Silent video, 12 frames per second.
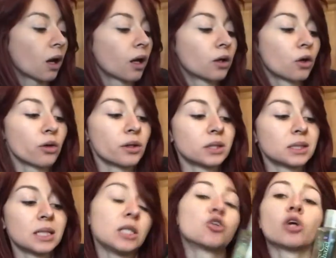I got the
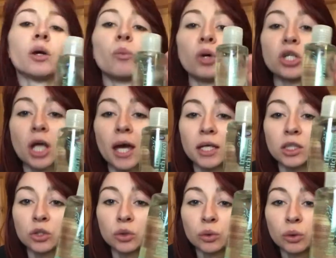Tea Tree and Witch
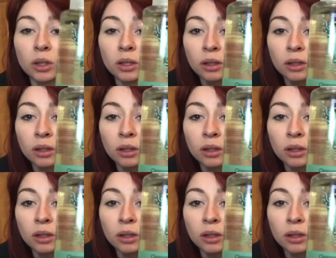Hazel